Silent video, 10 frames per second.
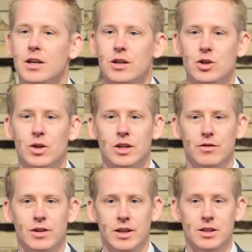doing
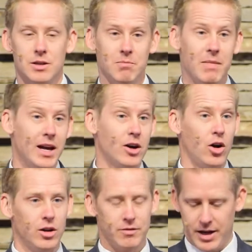different things to make all
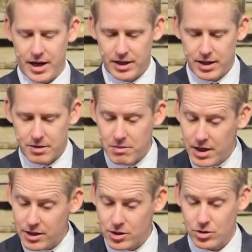of that
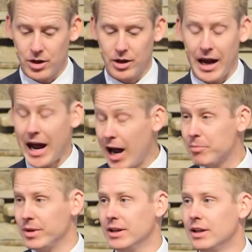ministry
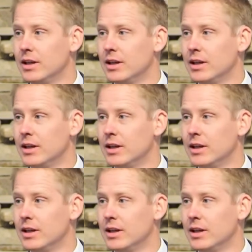happen.